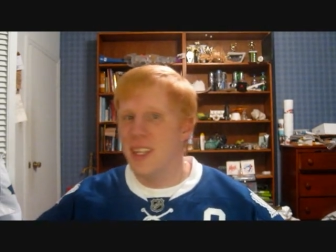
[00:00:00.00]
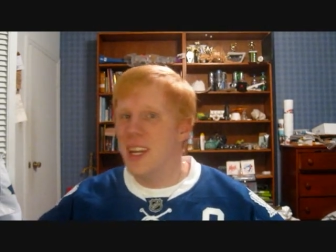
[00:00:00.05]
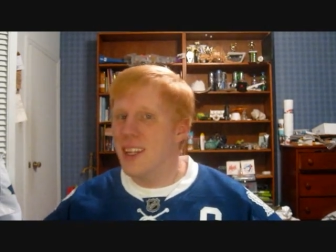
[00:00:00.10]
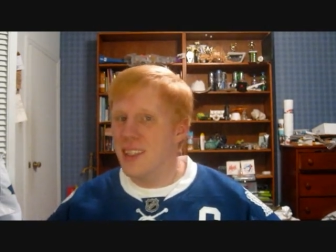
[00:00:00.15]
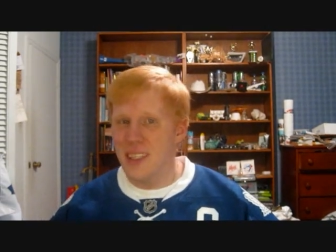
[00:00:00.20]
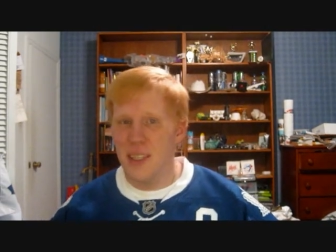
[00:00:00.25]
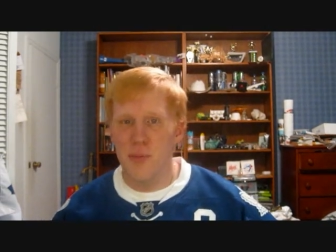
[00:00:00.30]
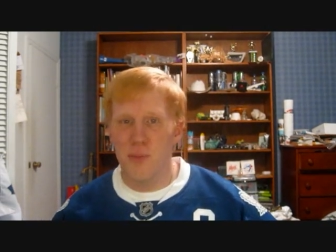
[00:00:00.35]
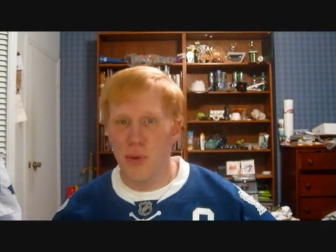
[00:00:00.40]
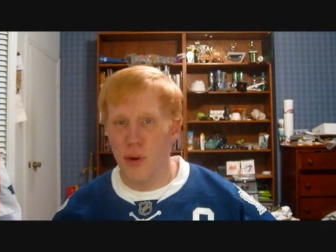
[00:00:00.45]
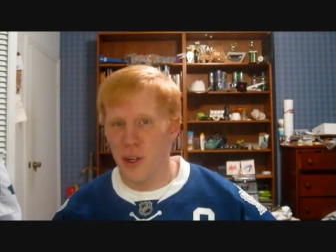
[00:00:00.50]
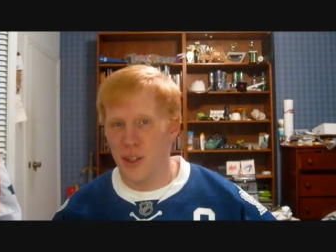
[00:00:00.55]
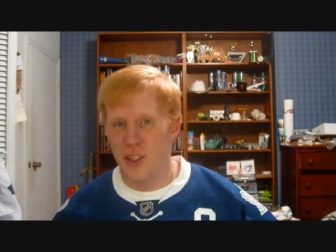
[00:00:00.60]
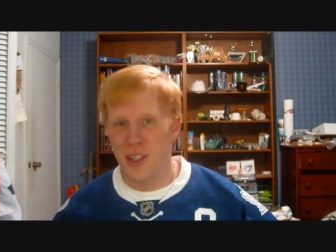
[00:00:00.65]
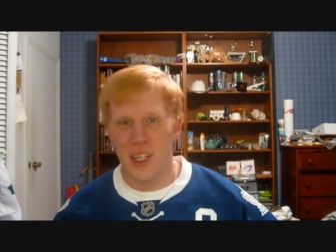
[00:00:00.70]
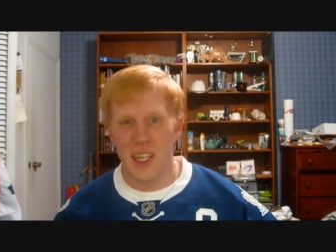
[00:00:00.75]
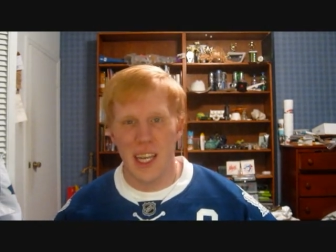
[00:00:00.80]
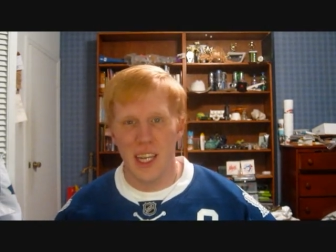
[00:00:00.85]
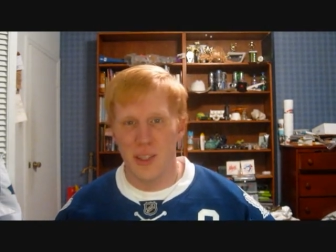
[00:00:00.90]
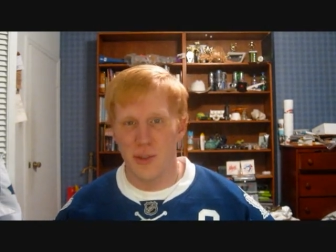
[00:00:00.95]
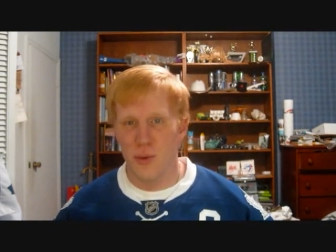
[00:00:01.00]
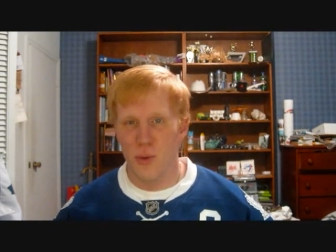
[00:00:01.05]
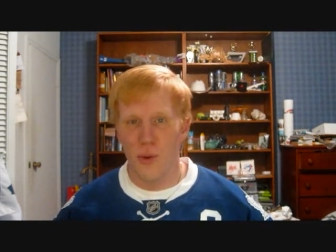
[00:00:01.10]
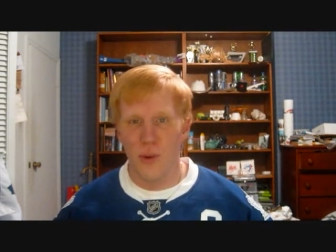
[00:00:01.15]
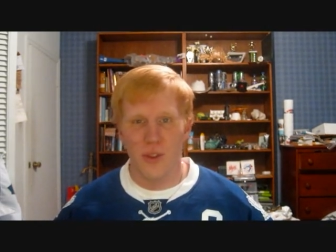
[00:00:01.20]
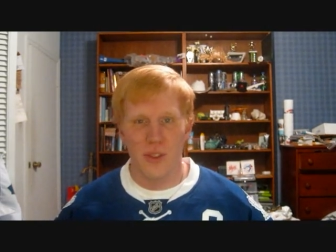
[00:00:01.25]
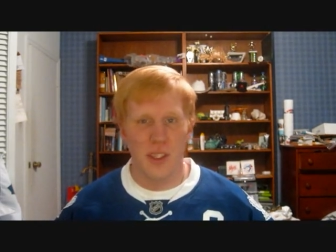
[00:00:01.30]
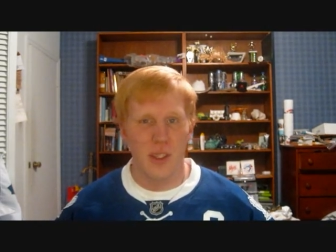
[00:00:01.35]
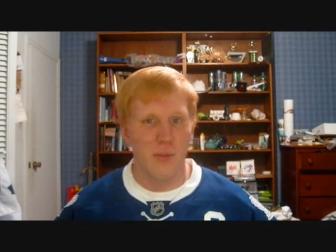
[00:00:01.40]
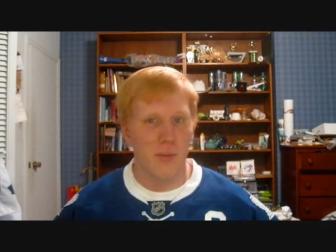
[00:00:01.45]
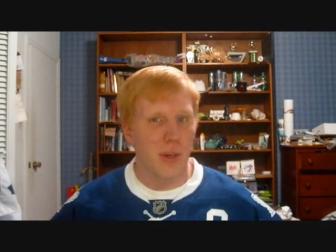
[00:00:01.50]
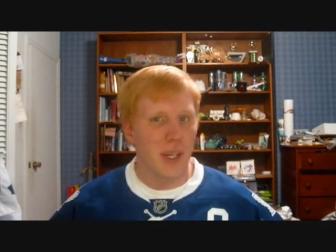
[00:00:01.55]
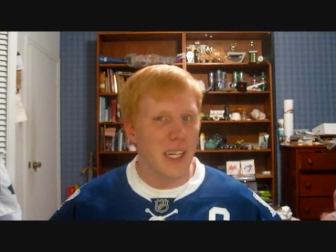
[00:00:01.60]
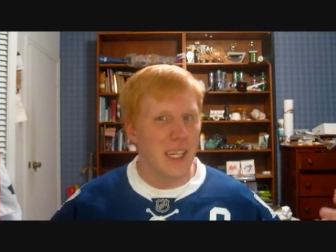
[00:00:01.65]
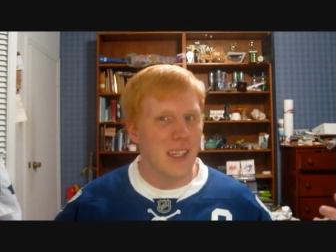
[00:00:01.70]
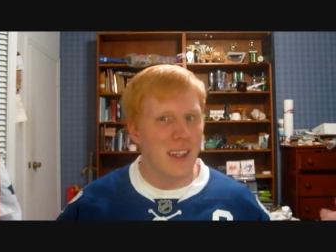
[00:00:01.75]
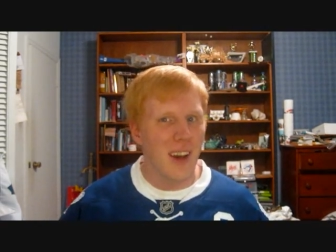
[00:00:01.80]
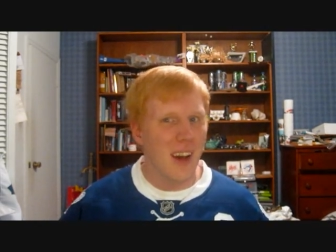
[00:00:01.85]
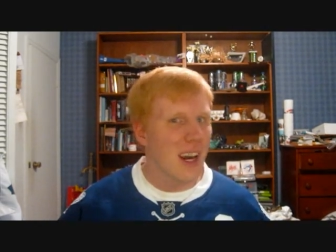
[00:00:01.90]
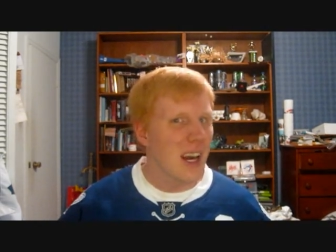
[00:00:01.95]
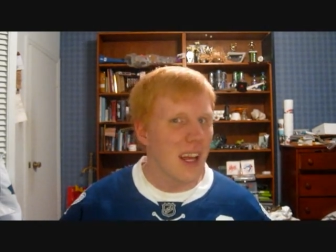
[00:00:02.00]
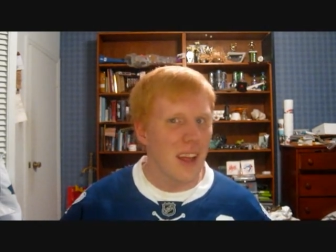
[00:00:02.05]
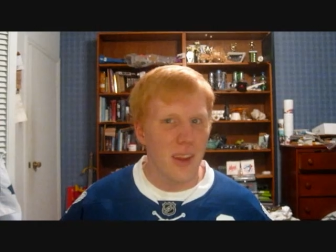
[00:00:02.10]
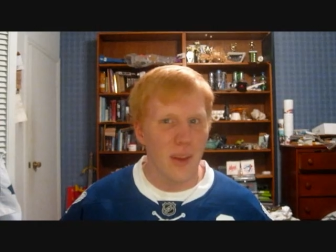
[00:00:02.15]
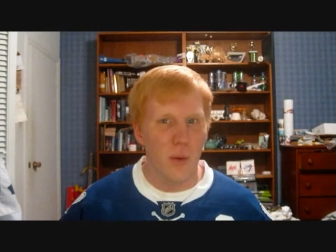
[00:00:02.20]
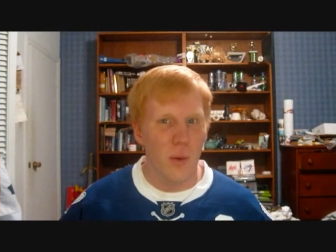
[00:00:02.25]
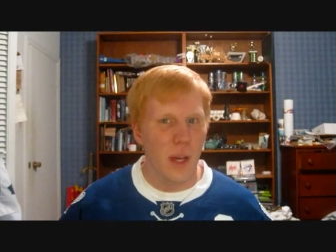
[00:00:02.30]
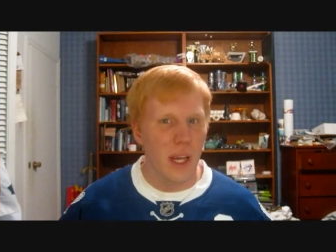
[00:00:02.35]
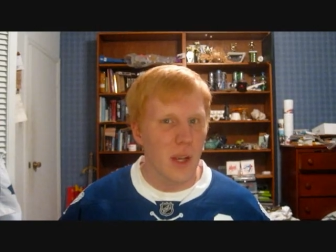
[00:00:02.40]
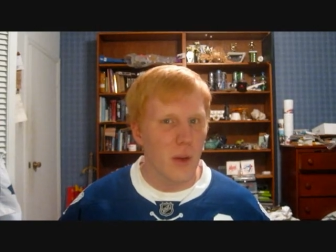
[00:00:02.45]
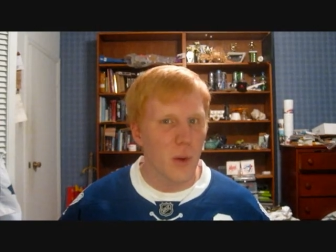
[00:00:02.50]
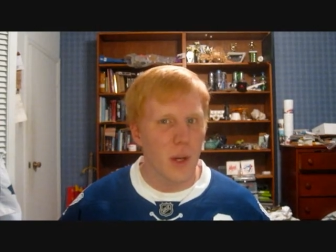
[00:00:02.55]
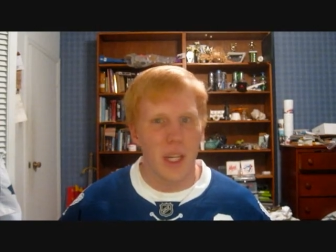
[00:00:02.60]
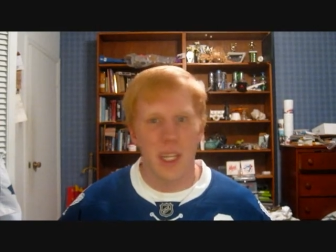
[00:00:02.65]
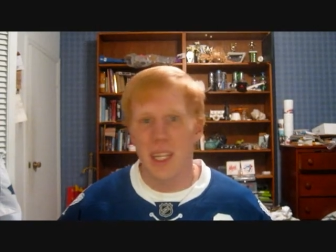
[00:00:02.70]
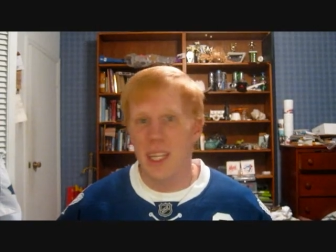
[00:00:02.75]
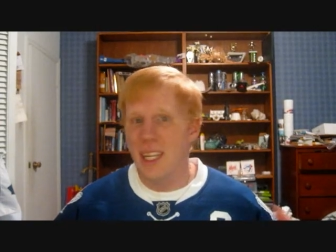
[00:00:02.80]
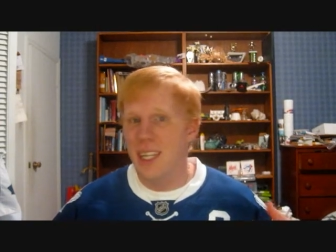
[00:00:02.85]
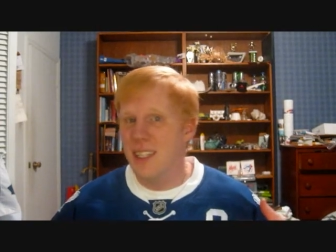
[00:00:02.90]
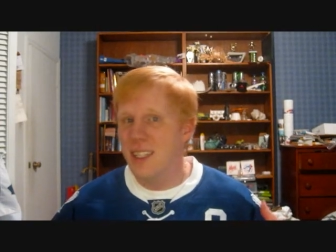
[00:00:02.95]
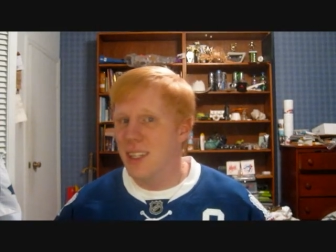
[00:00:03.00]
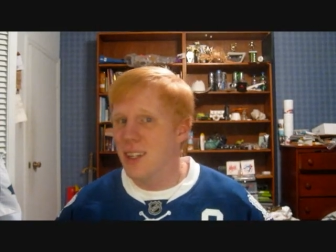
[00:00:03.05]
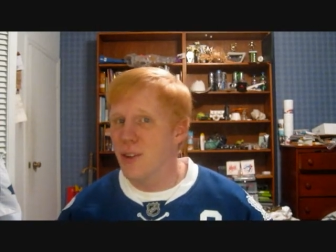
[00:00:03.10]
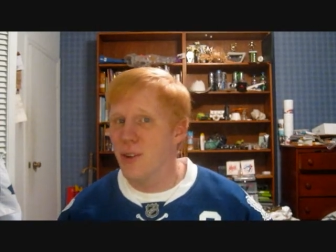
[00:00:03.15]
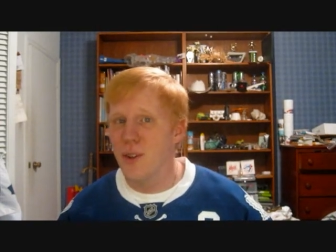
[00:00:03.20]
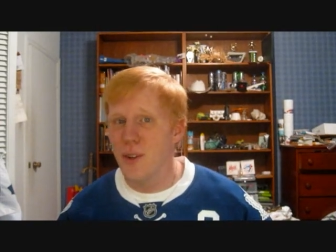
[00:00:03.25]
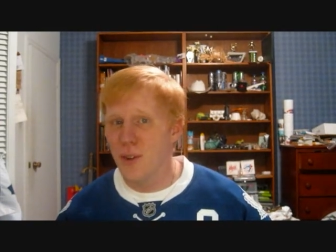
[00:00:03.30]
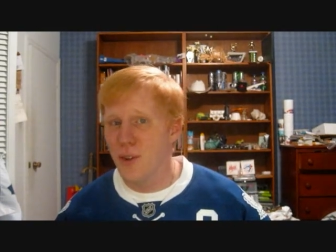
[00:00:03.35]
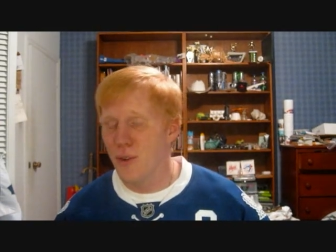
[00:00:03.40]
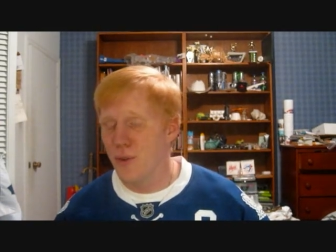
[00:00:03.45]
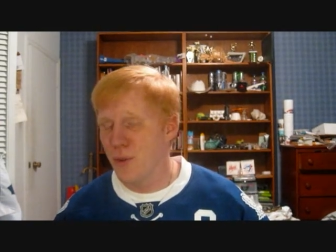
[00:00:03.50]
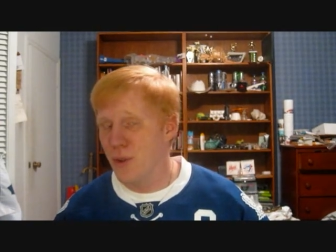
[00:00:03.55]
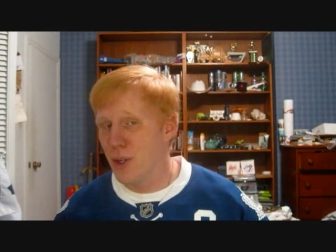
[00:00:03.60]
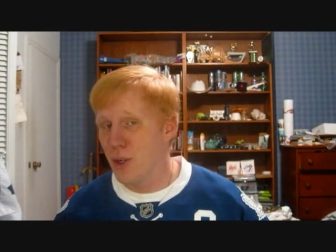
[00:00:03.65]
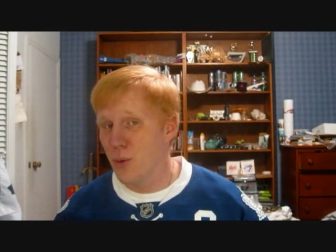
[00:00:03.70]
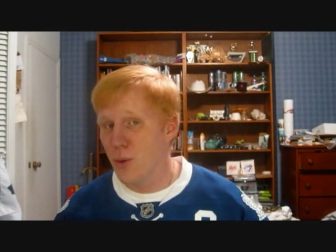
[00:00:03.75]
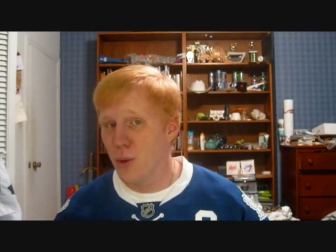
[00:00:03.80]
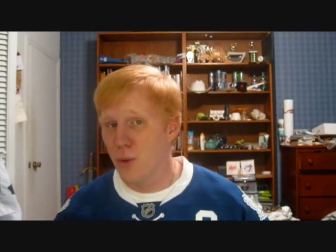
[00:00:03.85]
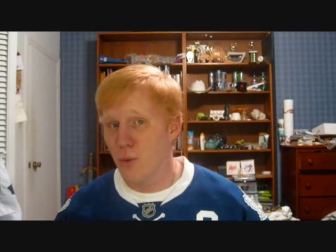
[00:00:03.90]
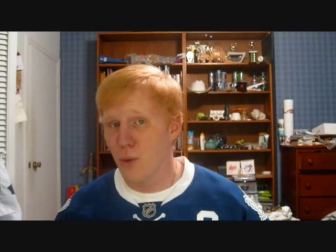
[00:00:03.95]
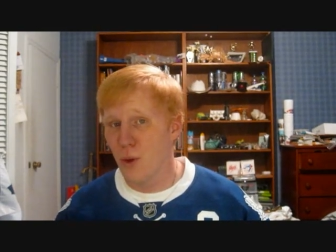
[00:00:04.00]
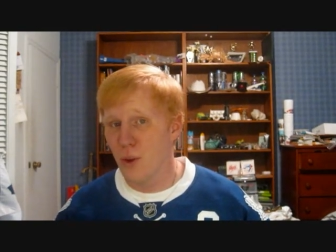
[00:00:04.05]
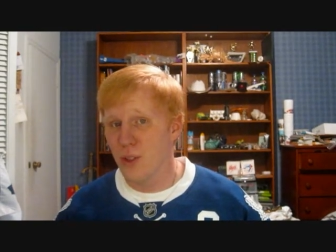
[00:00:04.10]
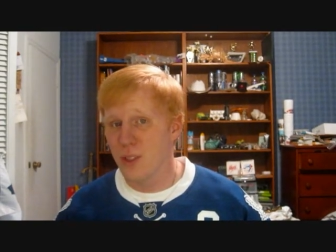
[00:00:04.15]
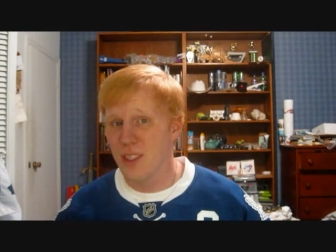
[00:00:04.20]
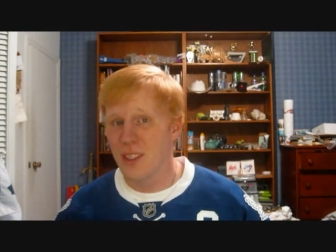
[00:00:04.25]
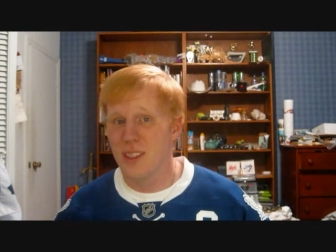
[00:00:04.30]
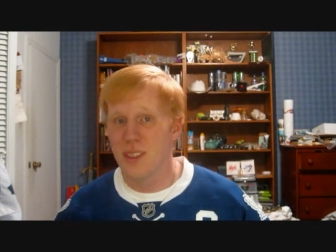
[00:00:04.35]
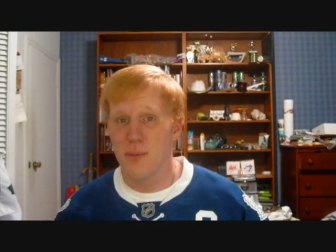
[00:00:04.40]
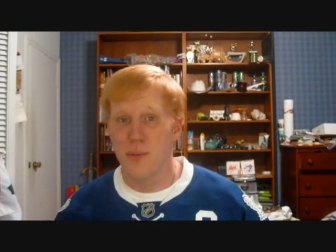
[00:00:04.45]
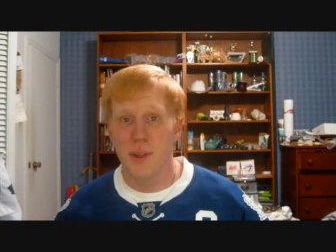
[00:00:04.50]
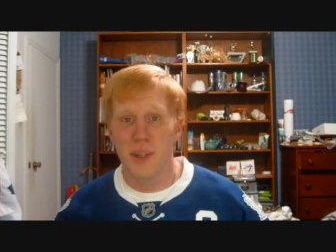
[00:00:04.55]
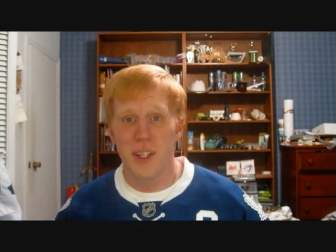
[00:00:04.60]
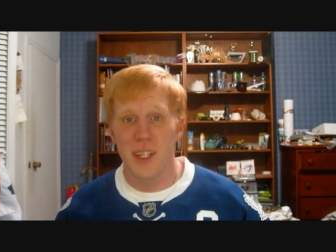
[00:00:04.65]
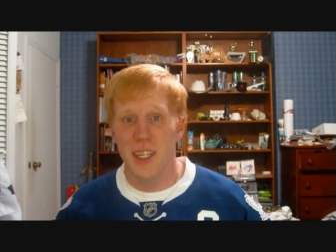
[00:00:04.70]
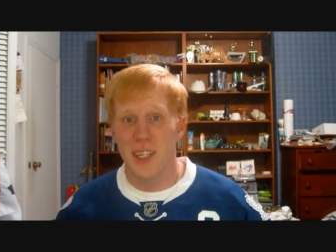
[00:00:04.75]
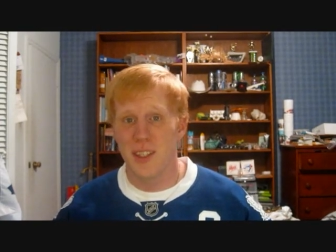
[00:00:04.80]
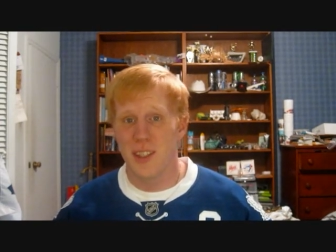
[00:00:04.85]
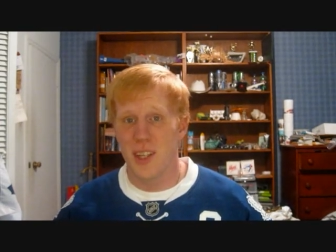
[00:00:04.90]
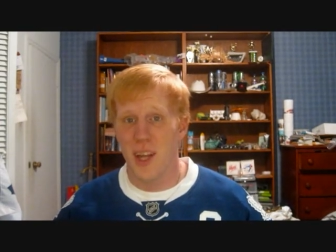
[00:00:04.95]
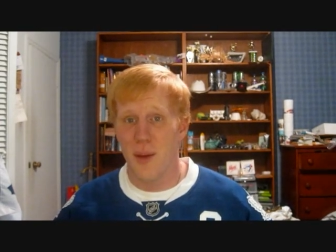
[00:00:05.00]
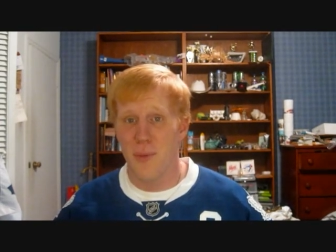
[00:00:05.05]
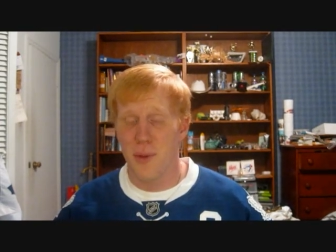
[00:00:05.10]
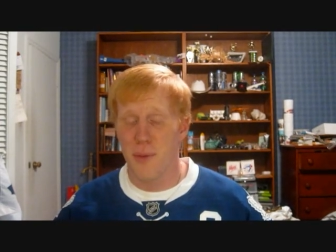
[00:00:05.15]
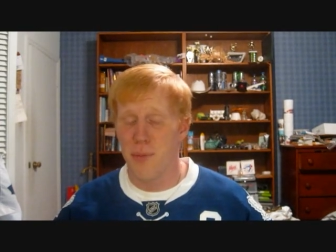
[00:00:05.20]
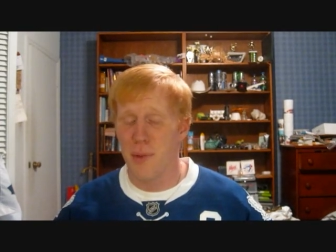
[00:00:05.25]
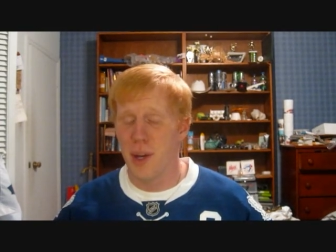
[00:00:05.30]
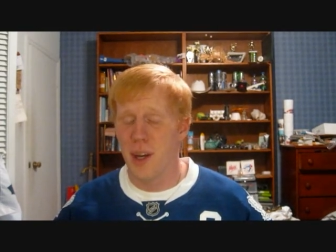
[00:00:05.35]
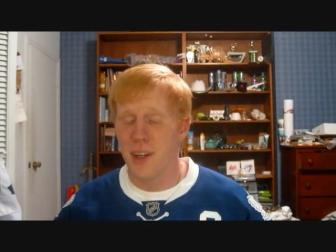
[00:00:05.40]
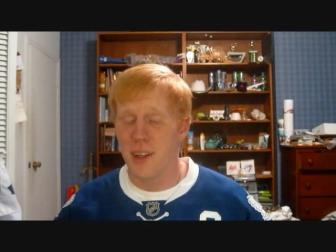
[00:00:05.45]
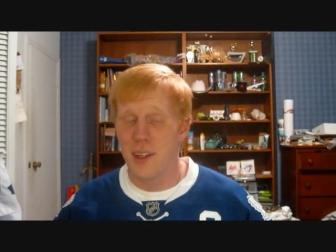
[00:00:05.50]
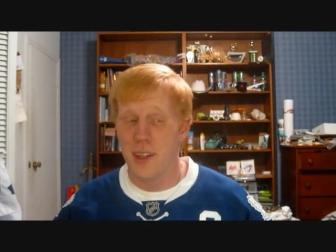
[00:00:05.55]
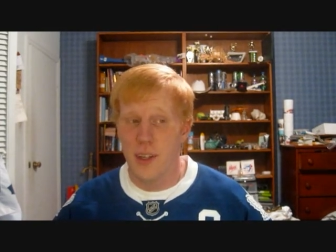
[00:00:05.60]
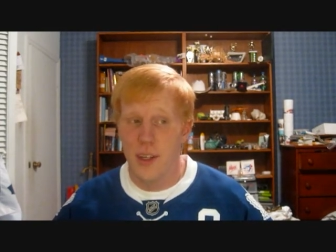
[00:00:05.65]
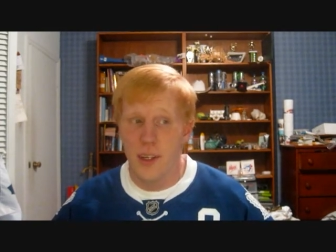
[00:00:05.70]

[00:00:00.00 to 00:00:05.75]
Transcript: Yes, he brushed against Roloson, but he got out of the way quickly. He didn't interfere with Roloson's ability to stop the puck.